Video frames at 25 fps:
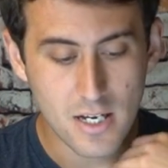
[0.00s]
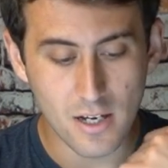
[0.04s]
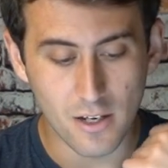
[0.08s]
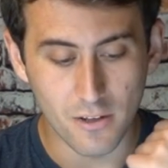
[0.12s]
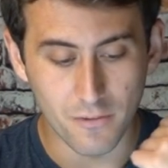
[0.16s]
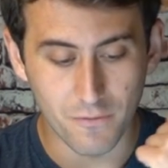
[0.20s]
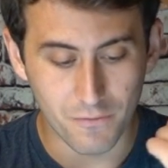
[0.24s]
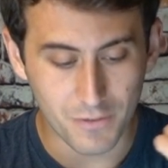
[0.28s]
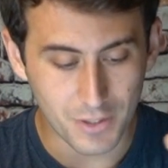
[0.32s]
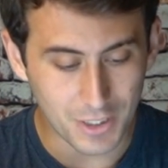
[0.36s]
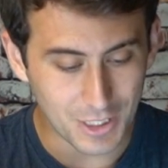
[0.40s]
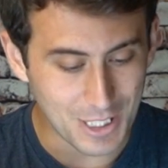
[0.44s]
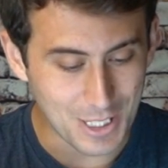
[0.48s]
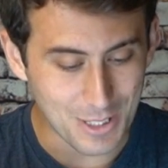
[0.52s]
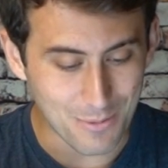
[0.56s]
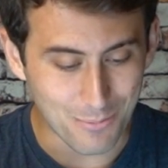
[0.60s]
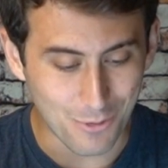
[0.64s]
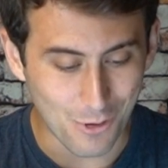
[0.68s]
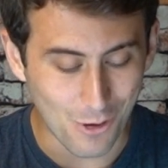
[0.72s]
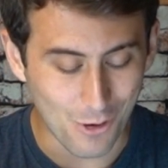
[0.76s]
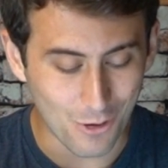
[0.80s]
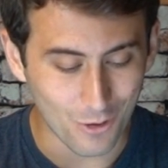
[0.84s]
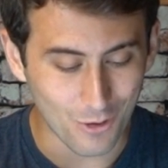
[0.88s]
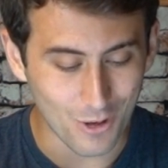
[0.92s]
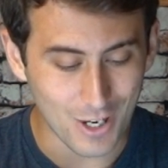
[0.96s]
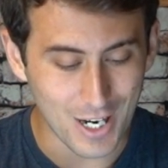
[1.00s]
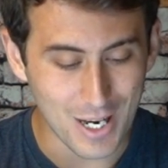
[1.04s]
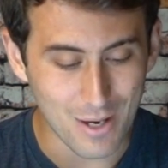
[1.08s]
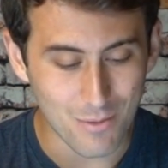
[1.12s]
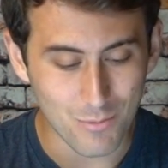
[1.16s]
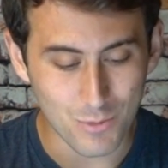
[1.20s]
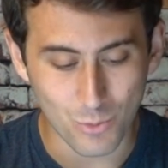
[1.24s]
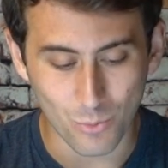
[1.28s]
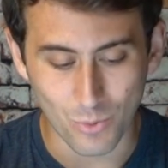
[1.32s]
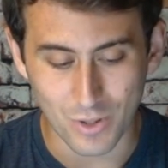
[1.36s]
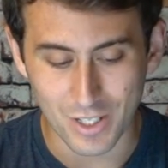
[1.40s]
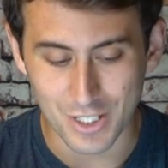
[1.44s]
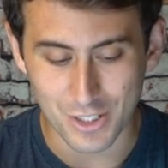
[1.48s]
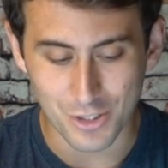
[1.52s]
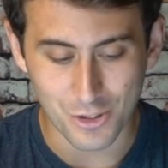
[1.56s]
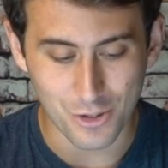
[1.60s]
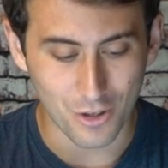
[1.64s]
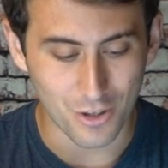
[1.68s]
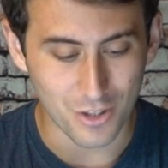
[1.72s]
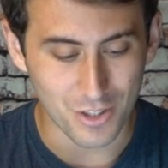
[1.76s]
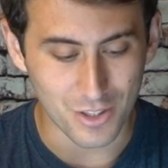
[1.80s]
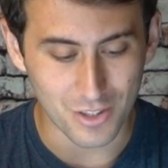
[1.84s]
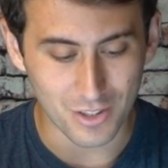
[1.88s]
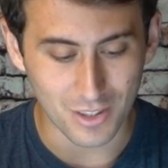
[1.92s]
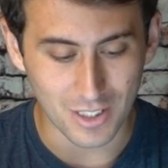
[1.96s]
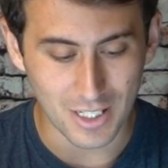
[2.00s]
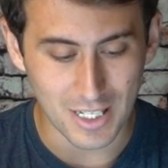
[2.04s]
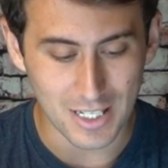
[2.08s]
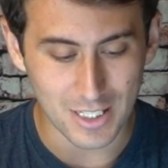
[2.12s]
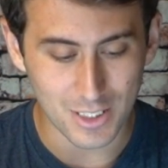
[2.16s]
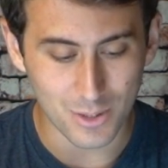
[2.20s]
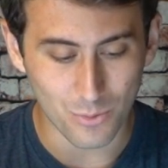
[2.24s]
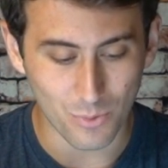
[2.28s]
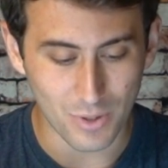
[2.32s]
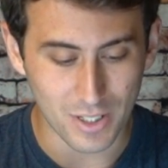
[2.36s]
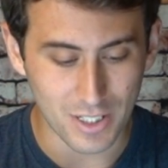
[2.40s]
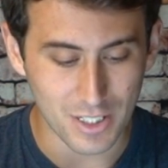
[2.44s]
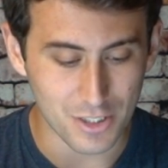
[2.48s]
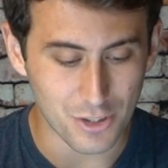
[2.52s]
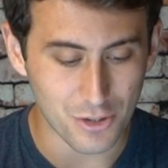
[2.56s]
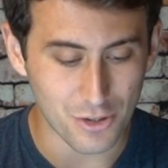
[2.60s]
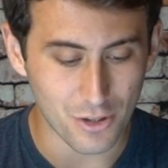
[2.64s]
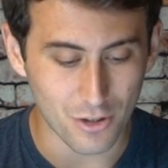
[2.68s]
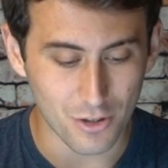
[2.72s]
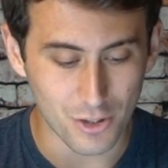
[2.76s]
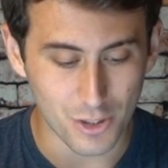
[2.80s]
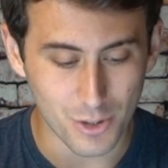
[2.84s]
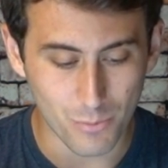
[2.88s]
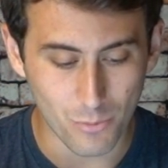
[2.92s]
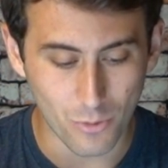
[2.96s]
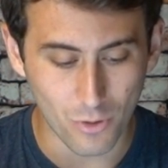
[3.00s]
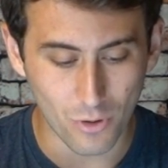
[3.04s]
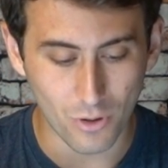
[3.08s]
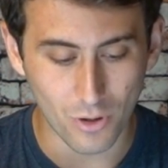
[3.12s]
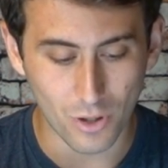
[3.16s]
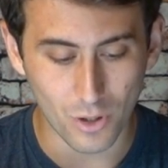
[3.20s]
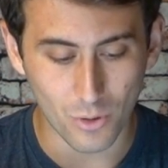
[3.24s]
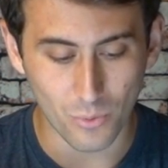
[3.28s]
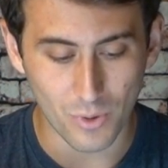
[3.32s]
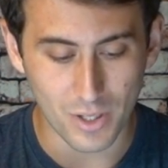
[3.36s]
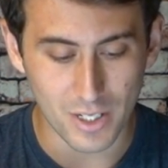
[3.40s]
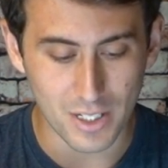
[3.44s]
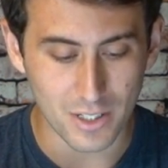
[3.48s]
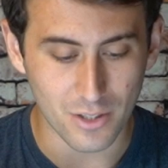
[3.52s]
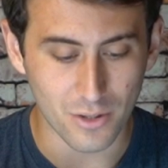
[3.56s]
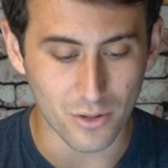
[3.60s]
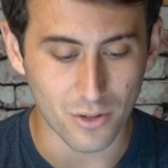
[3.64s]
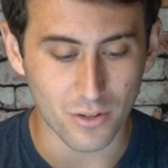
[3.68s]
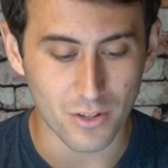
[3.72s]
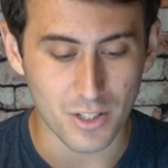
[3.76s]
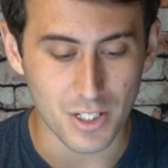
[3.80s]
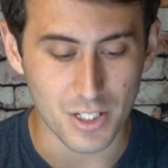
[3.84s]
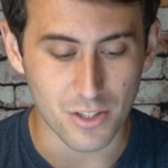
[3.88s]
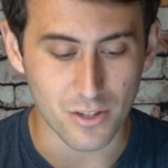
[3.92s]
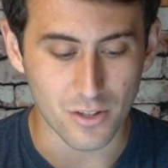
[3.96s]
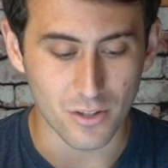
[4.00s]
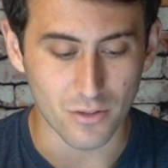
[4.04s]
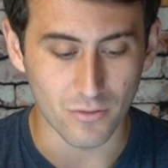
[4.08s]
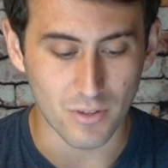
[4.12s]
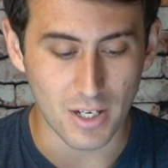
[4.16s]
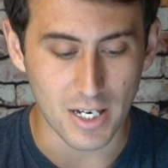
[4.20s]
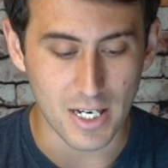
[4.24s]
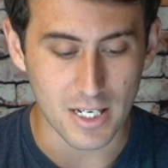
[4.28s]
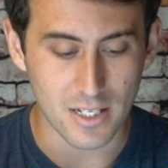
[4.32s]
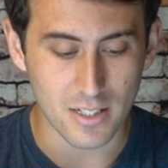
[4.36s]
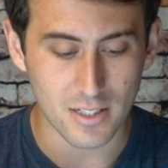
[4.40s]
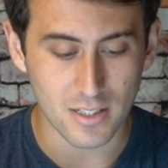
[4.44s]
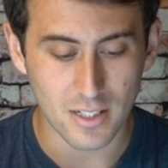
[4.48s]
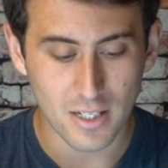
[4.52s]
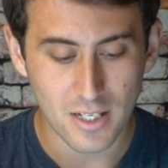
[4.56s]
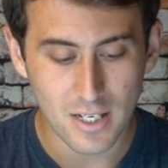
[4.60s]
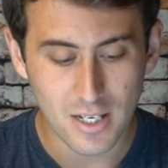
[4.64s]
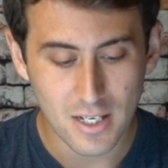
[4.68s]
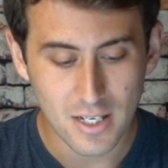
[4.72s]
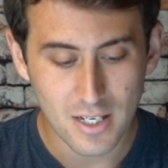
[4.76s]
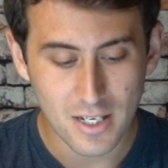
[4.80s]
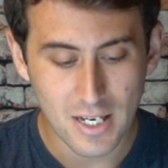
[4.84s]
affiliate programs, when to charge less, when to charge more, when to increase your rates,